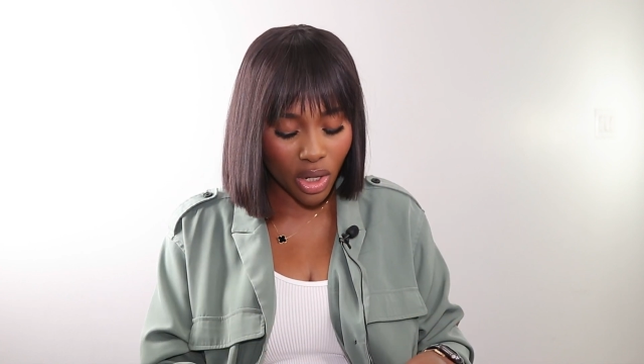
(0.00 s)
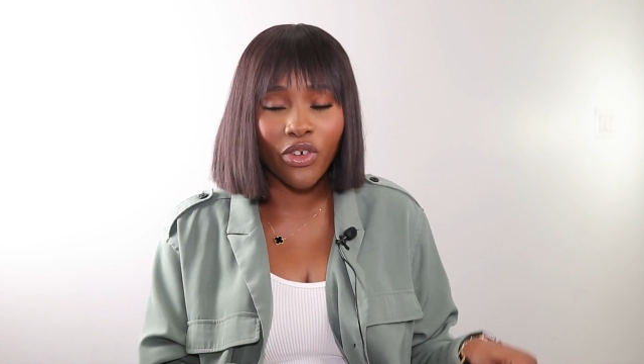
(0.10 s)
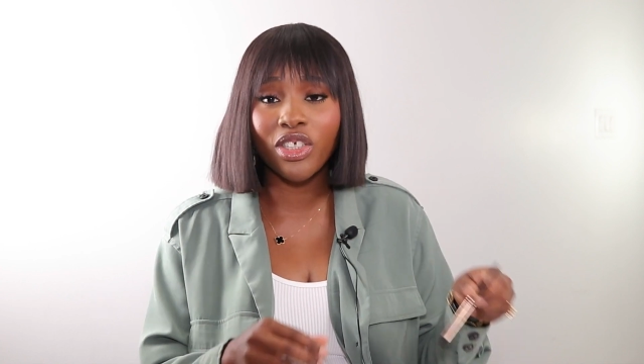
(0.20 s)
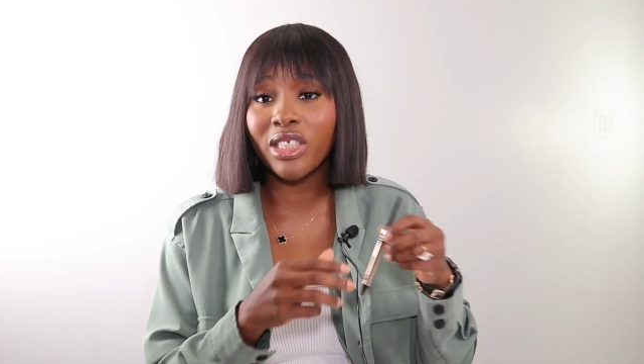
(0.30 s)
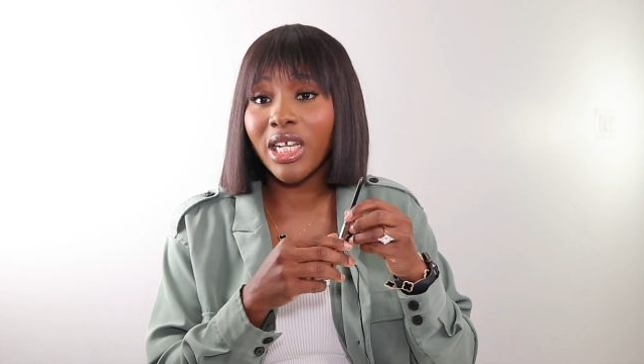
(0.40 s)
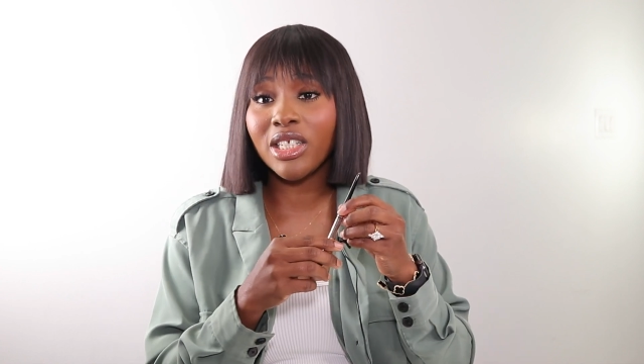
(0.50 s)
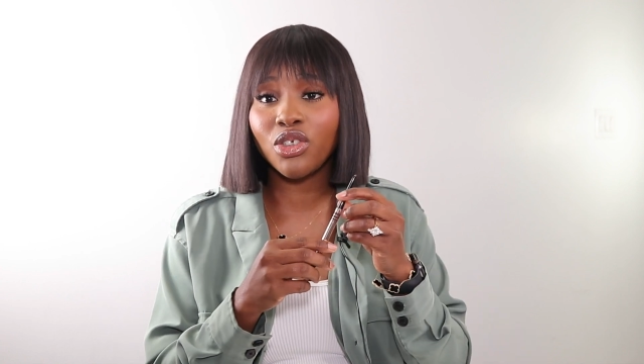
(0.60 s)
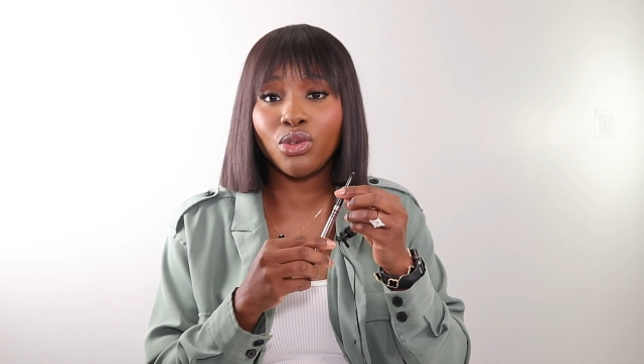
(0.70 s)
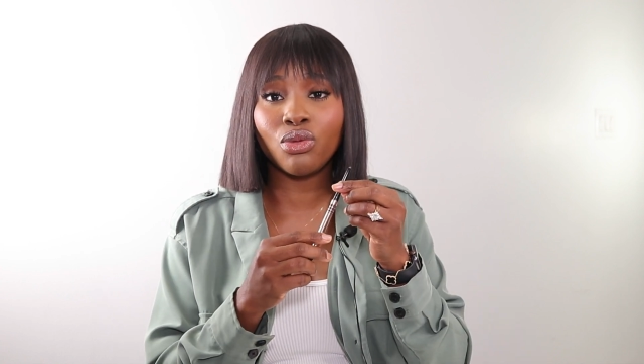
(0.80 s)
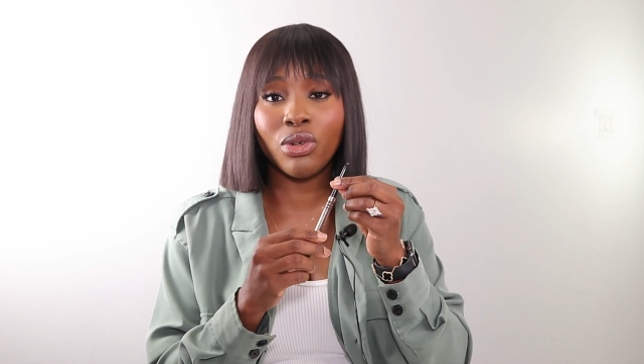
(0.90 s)
First,
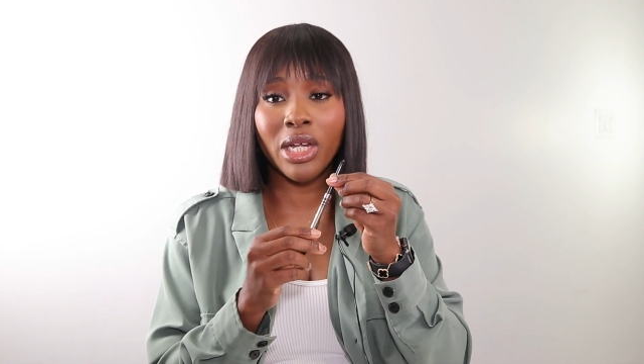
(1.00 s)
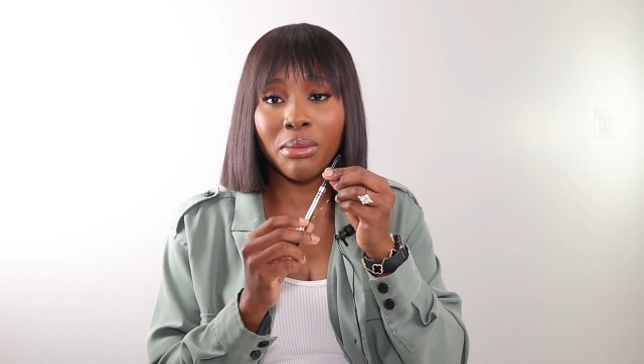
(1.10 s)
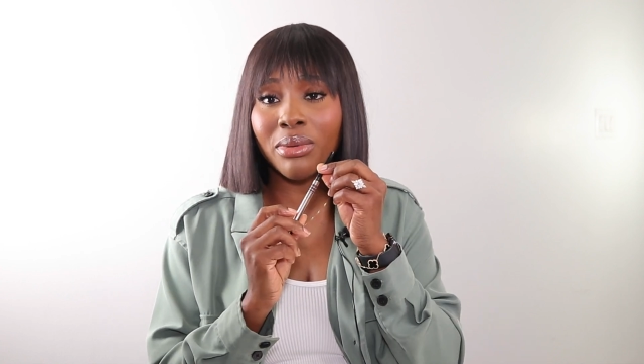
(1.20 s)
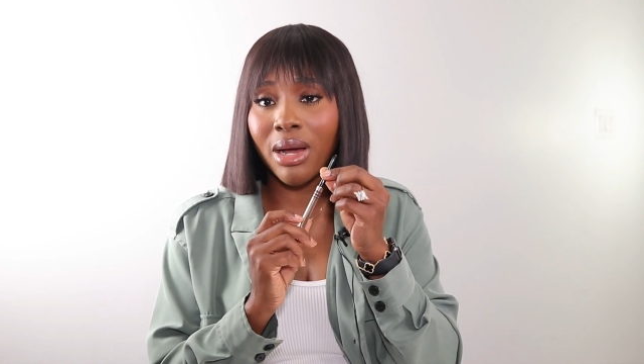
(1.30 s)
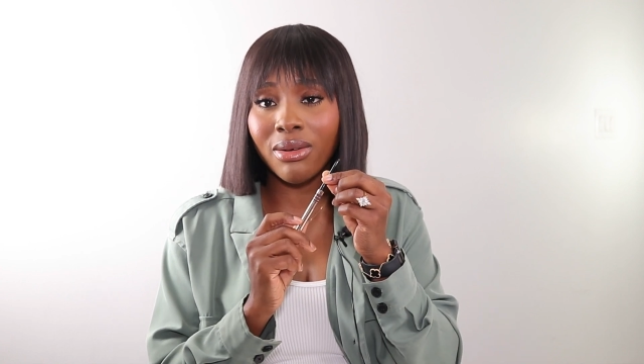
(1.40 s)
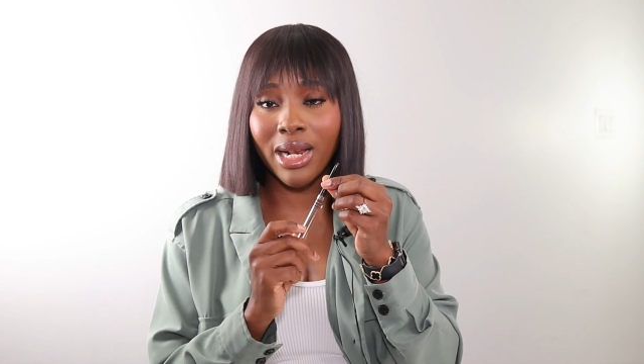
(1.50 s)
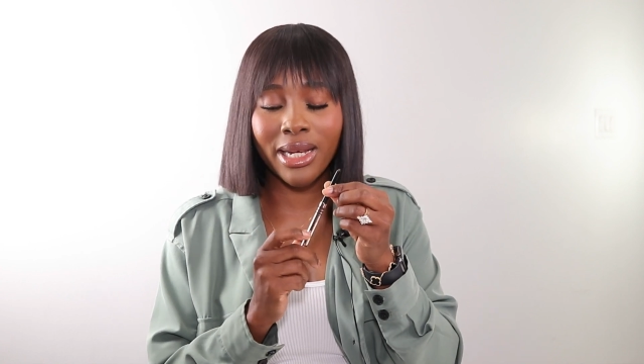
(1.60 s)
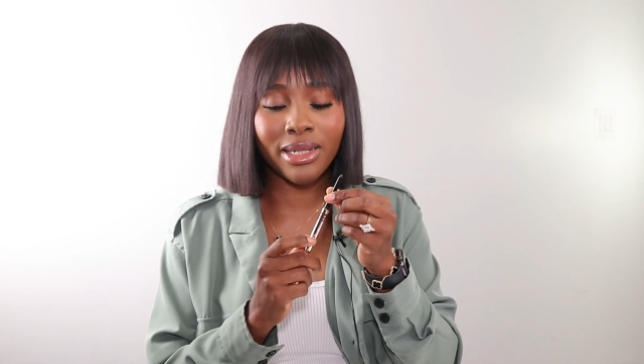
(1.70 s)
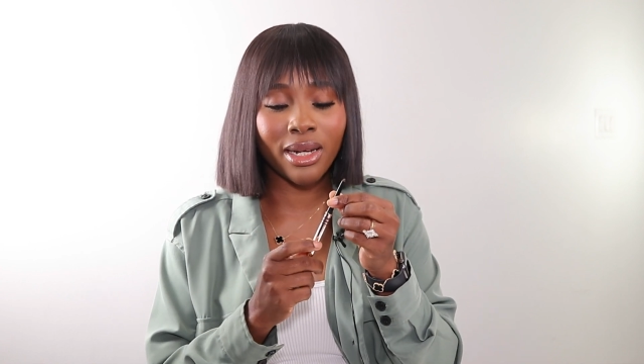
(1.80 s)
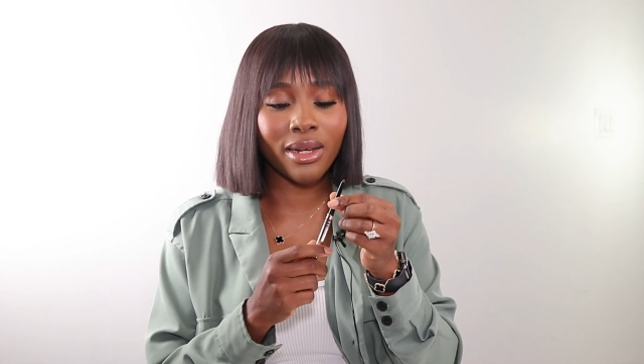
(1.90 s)
get you a brown
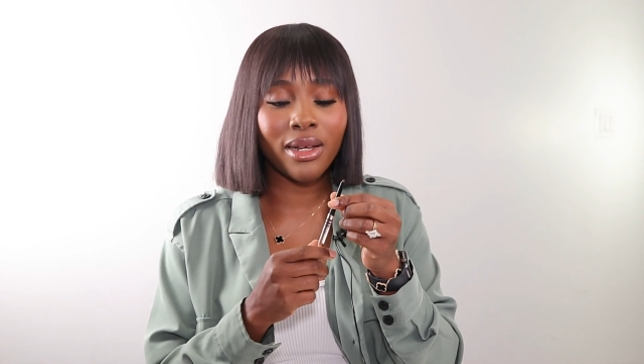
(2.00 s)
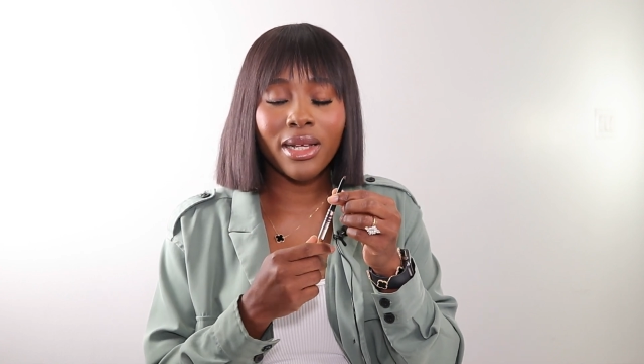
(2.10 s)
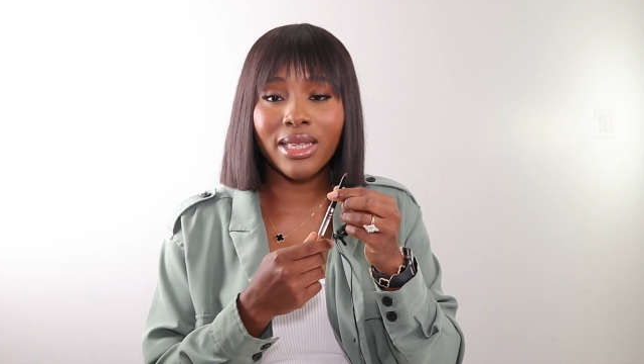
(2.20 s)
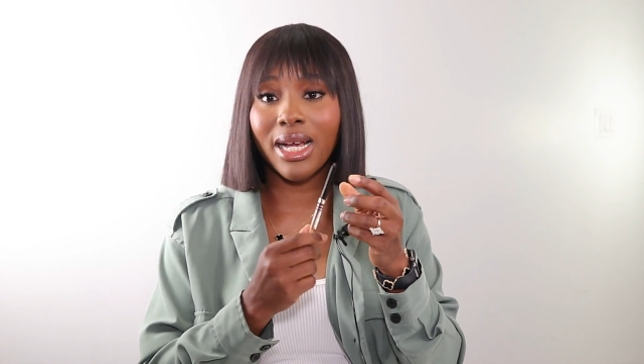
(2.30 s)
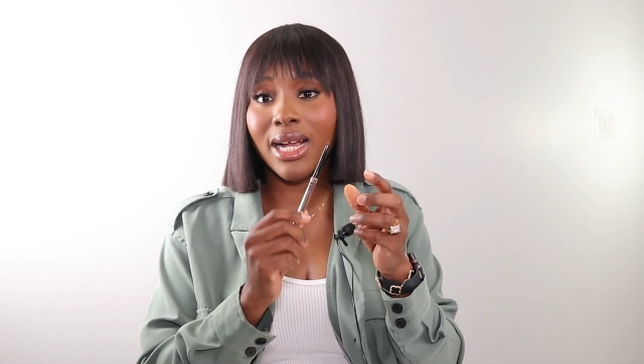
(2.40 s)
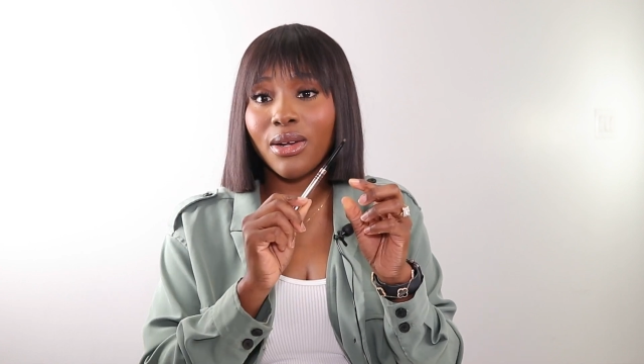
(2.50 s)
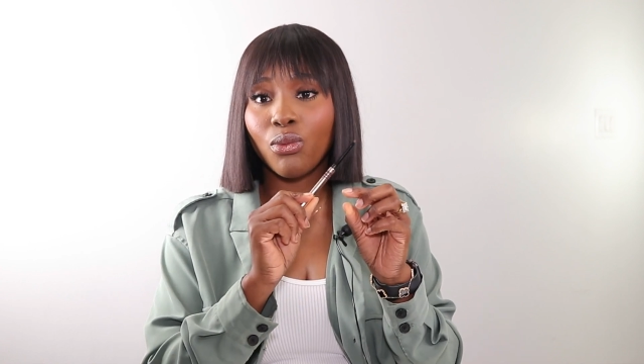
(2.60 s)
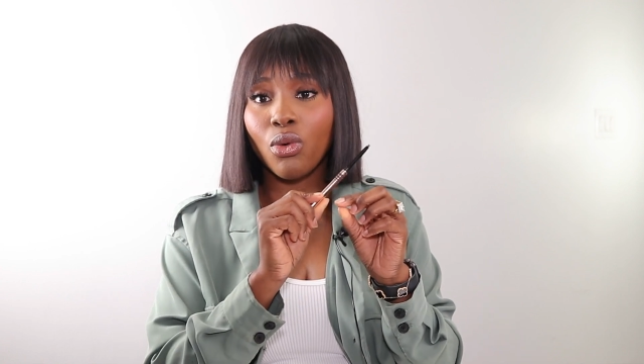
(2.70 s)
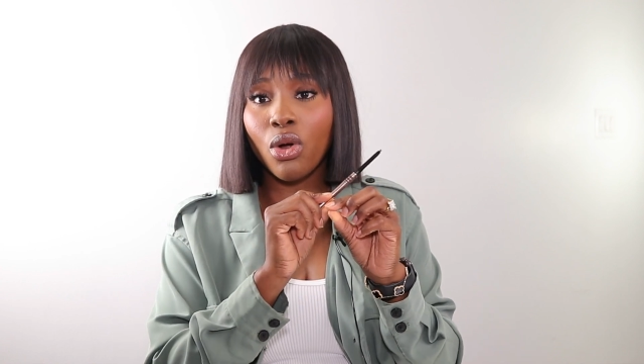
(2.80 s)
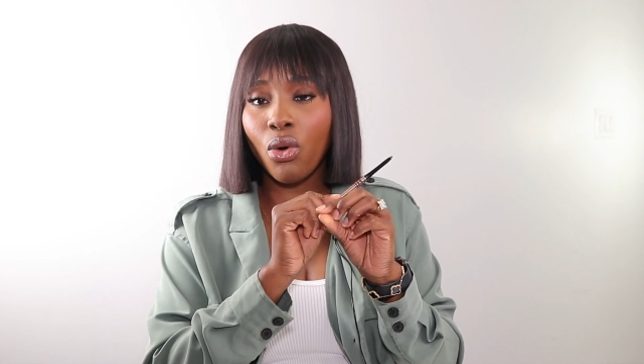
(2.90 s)
liner that
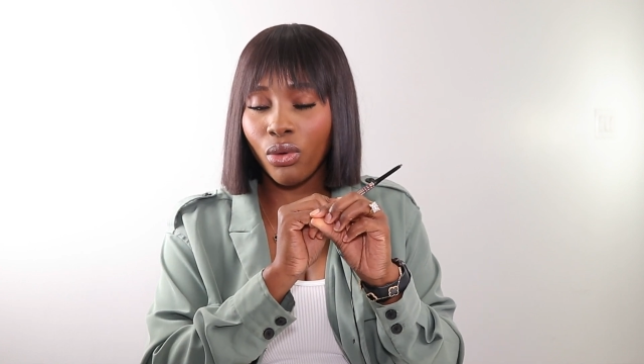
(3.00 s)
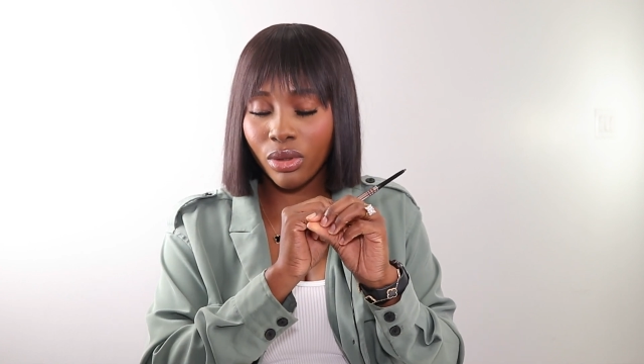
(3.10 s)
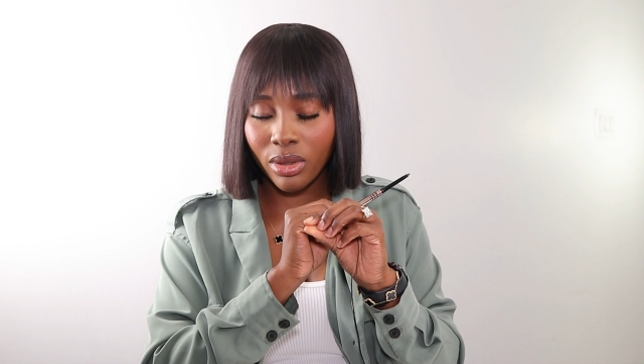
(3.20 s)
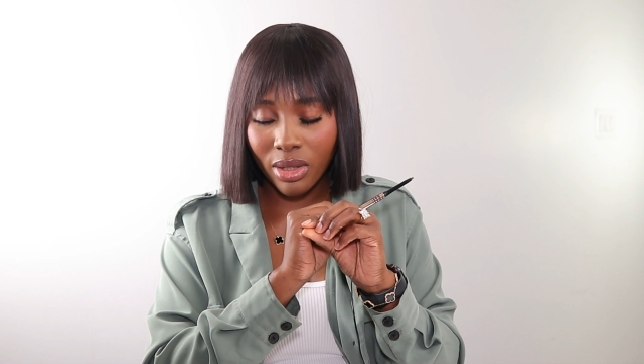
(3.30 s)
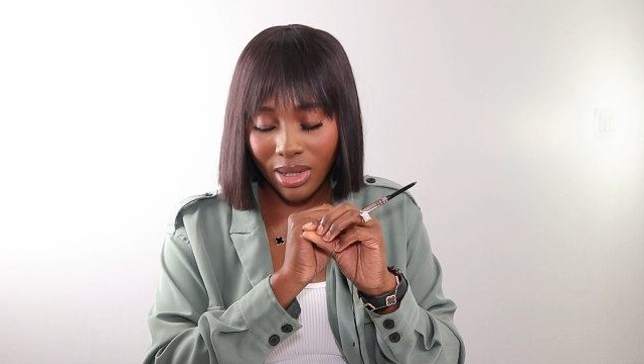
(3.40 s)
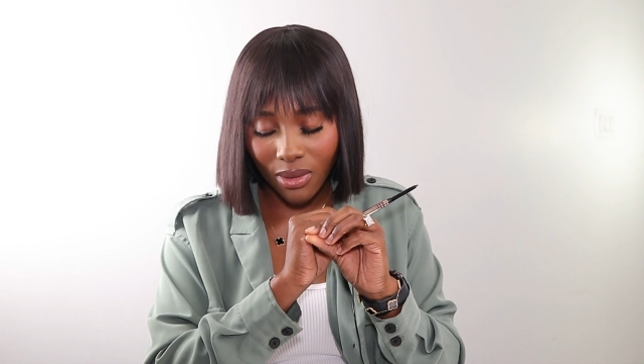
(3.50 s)
can work on